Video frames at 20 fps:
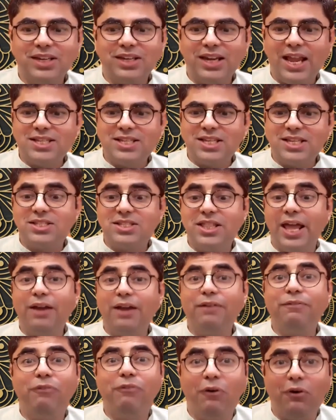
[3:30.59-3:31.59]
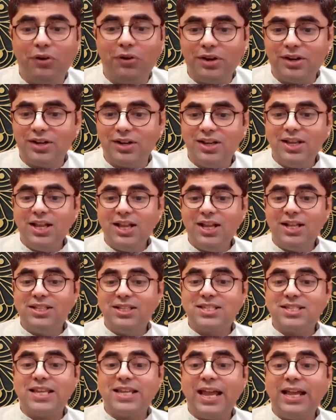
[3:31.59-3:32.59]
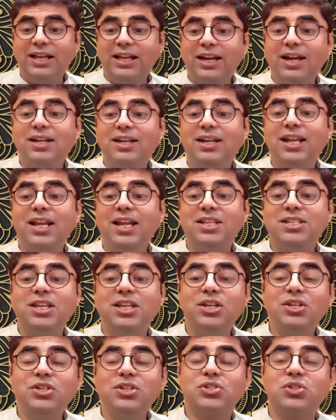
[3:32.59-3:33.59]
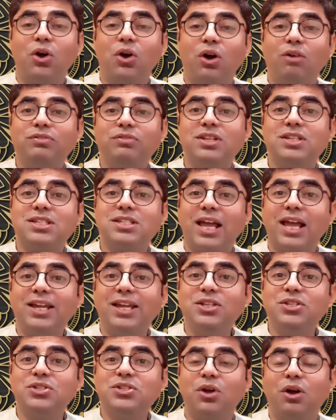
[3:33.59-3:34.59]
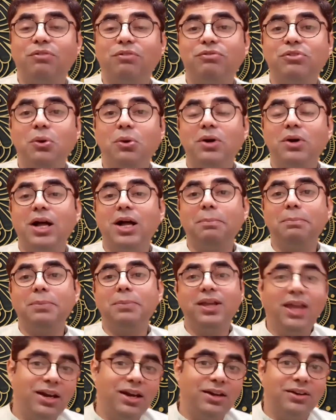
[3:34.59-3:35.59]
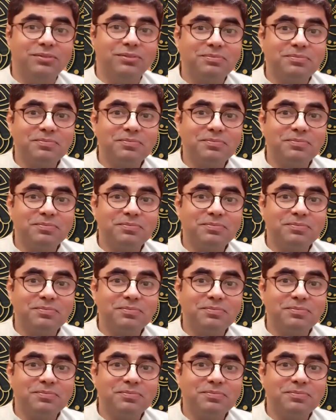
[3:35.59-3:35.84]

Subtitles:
He says, therefore, the sacred teachings of the science of yoga begin.